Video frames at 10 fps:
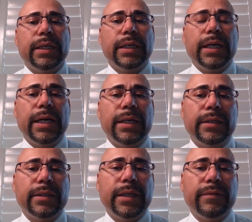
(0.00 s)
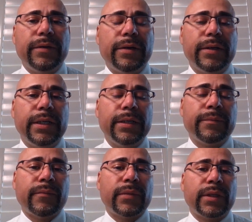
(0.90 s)
and a very
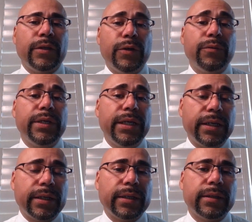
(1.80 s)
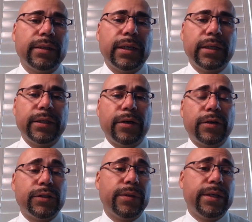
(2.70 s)
unique
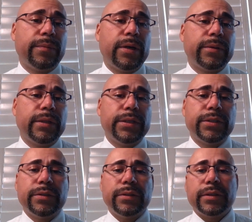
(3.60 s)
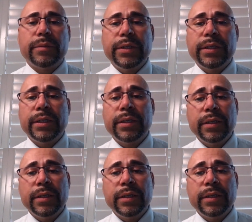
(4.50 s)
incarcerated population to the community,